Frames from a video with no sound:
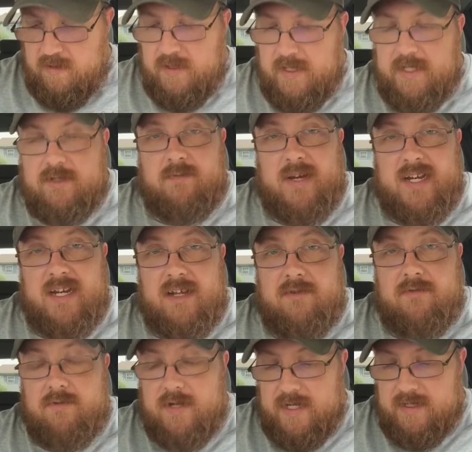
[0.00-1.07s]
These are my Ned
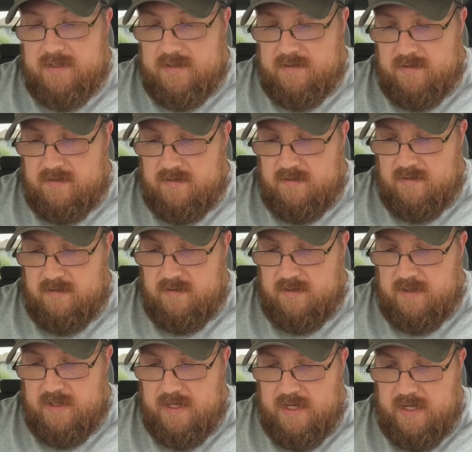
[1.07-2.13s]
rigs,
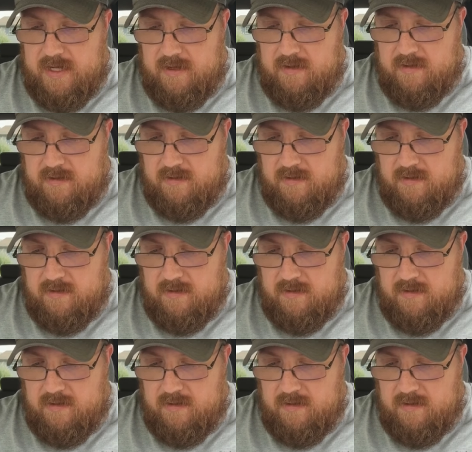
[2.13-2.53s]
okay?